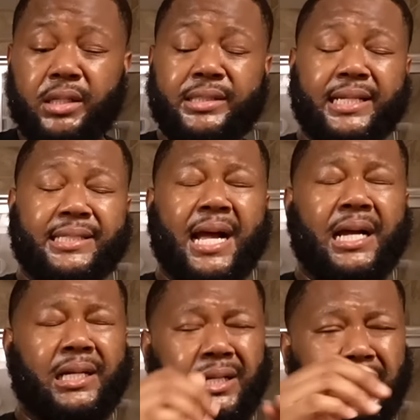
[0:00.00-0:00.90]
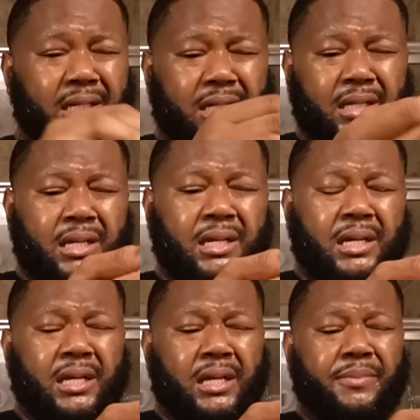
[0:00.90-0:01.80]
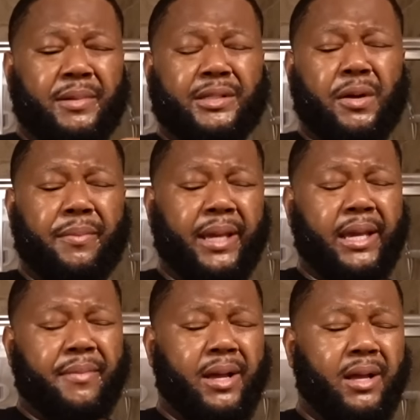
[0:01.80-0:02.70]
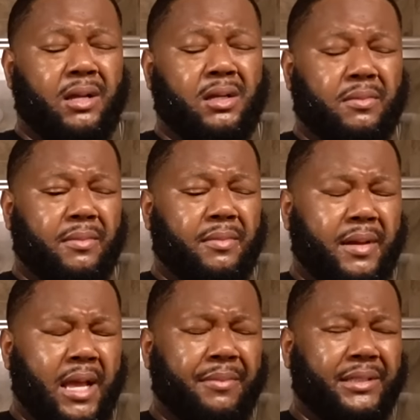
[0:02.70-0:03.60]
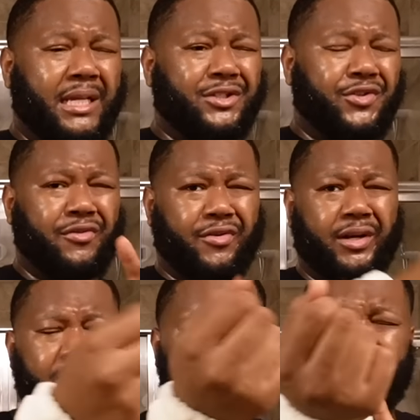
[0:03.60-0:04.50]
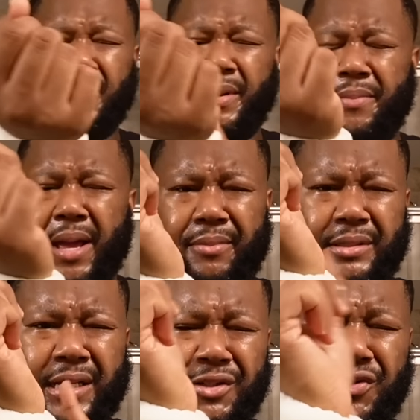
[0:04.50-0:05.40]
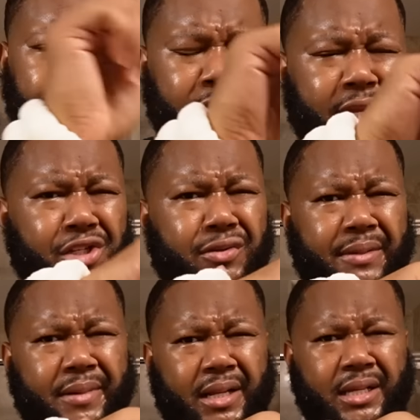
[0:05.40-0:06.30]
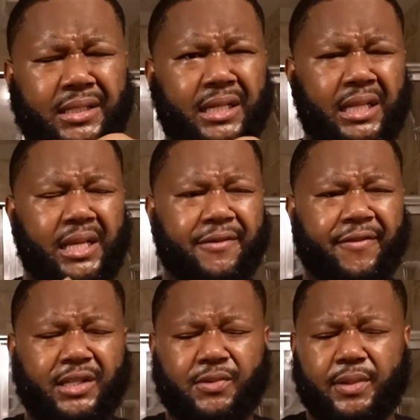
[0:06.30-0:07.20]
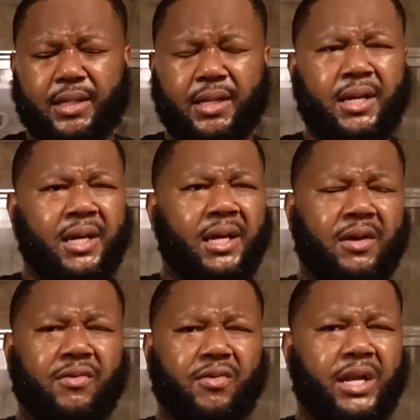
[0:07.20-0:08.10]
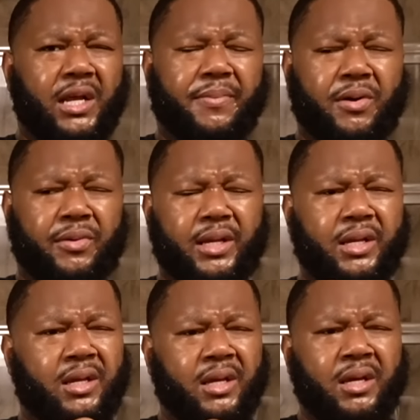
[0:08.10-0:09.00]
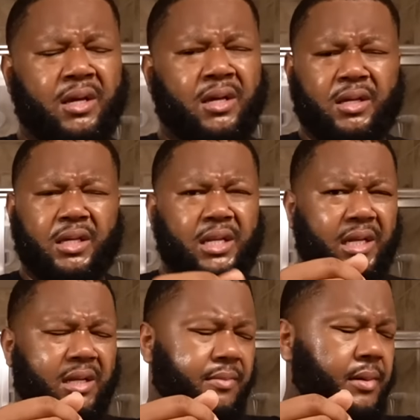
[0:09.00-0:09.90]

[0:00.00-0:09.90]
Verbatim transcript: TikTok. It's gonna be in my Amazon store for it. It's gonna be in my Amazon store for it. Get you some of these to clean your face with. If you ain't up on it, you need them.